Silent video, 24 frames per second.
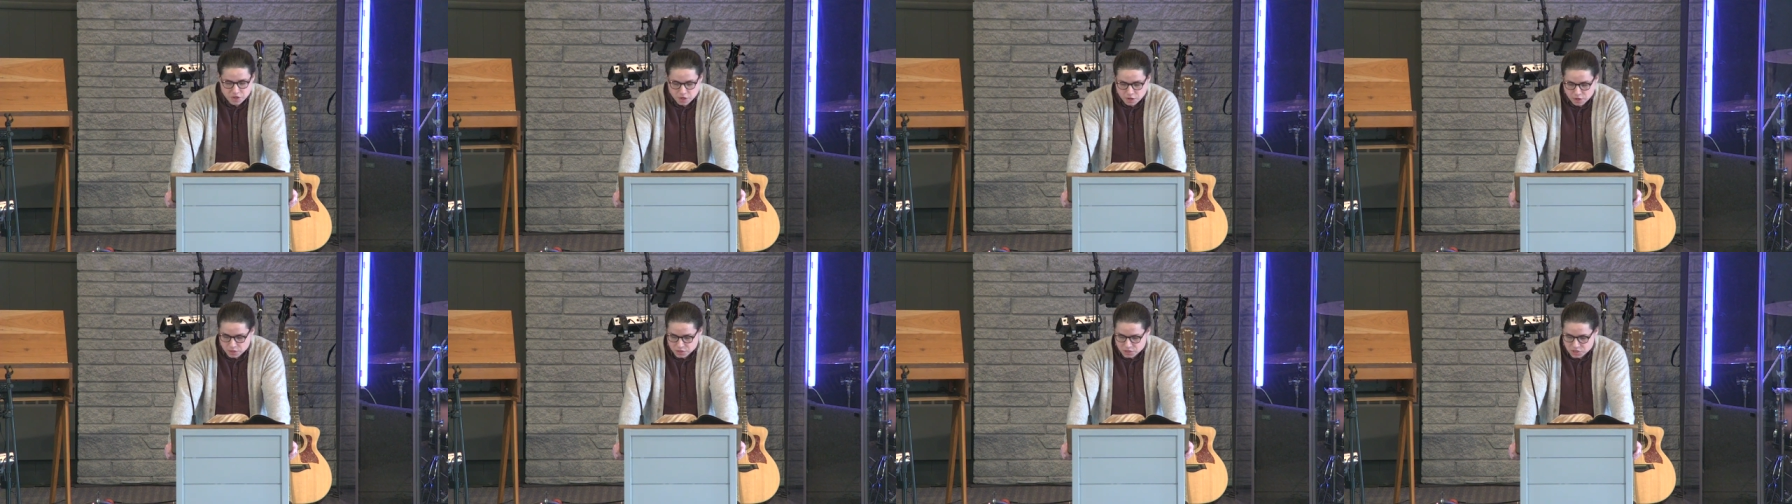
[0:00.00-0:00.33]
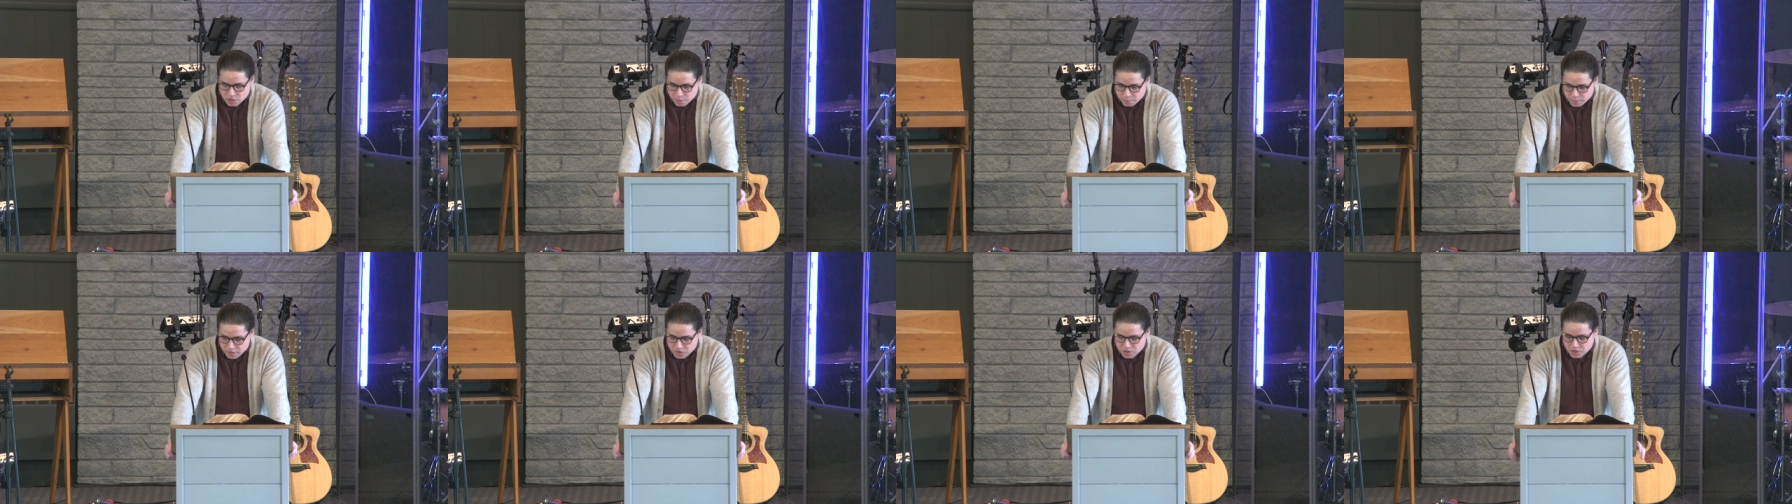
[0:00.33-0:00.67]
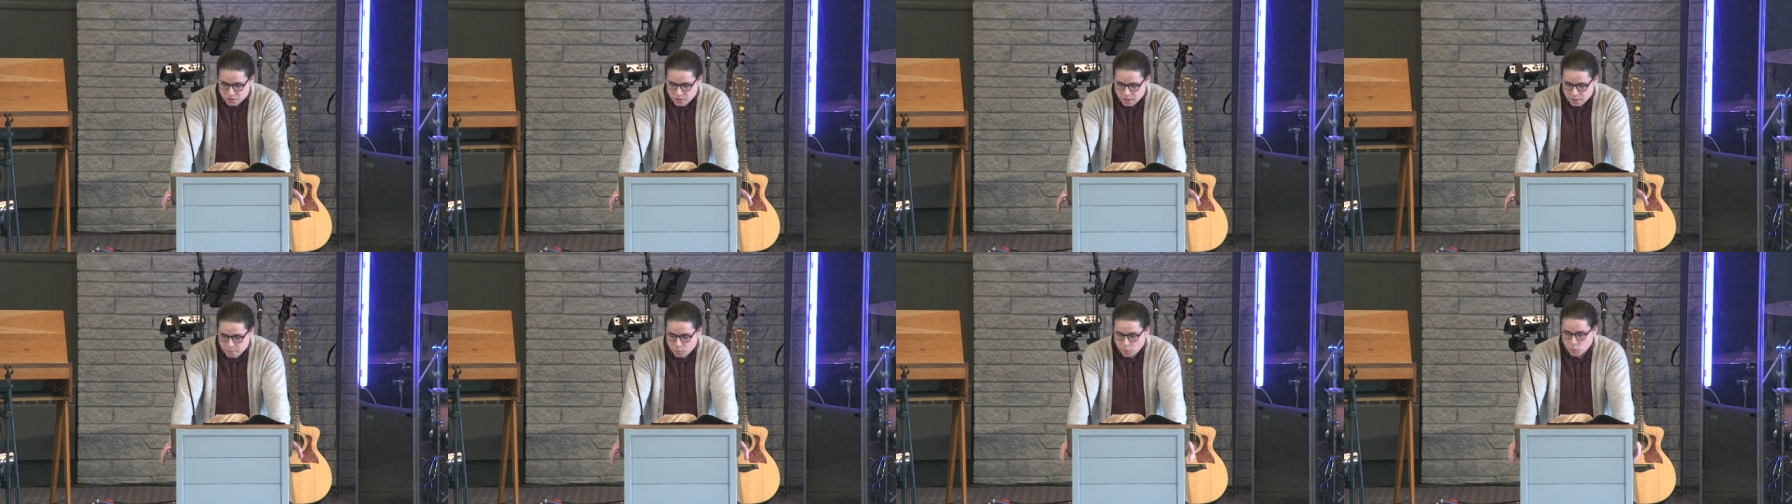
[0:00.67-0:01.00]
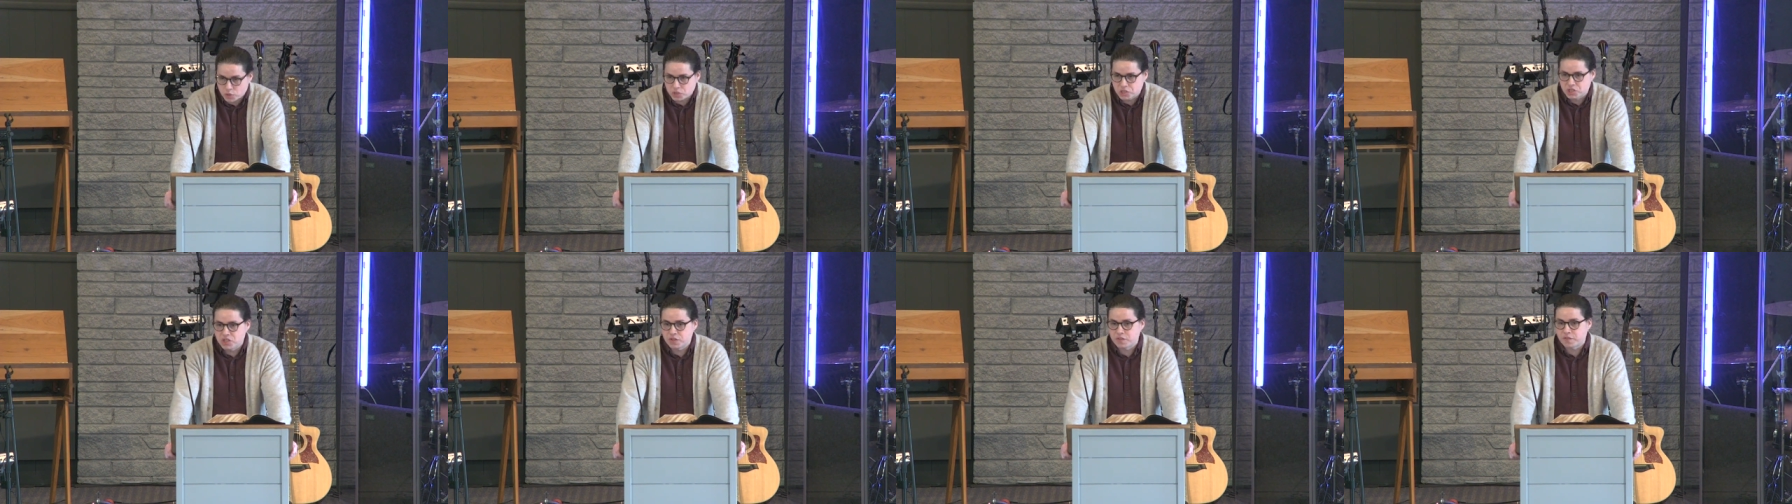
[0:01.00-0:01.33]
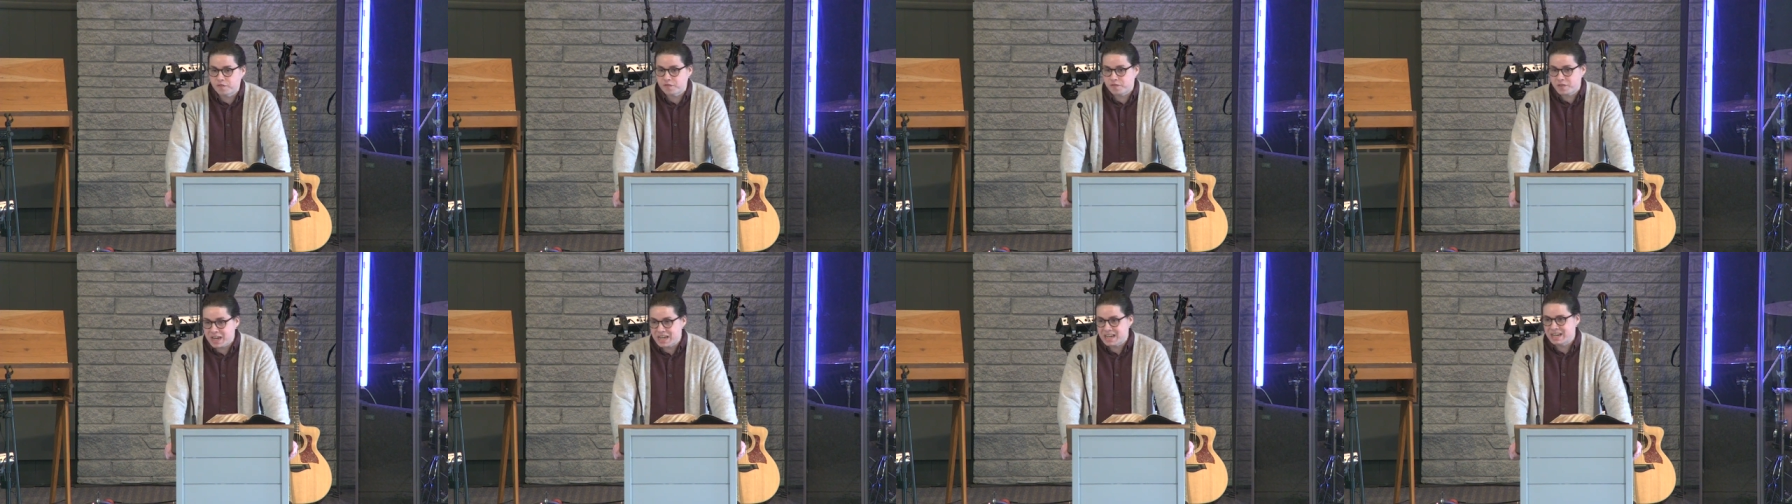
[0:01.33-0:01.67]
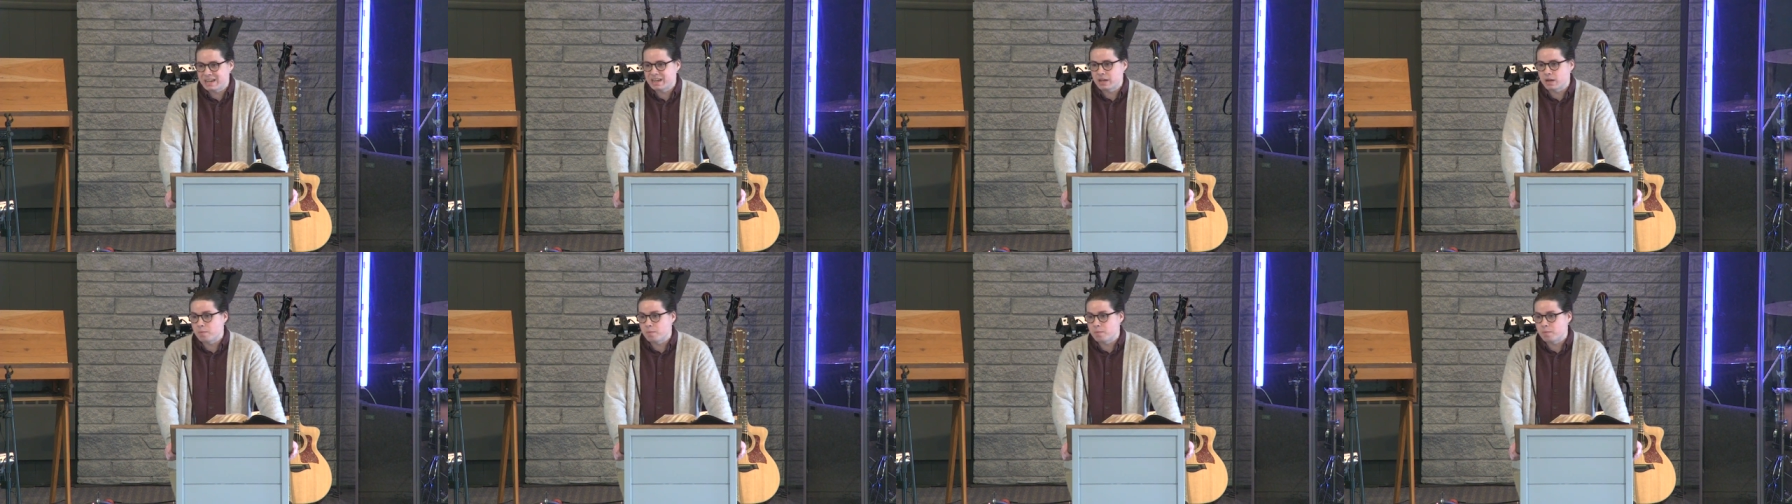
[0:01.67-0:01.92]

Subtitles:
some of them were defeated in